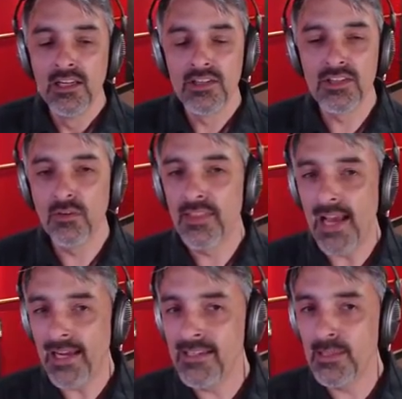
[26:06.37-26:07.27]
So
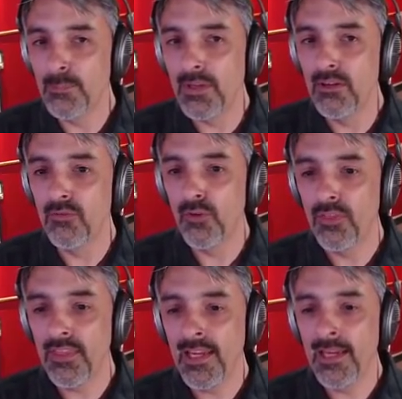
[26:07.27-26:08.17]
that is a beautiful
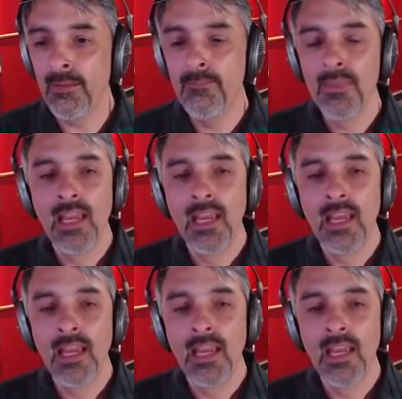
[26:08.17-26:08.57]
thing.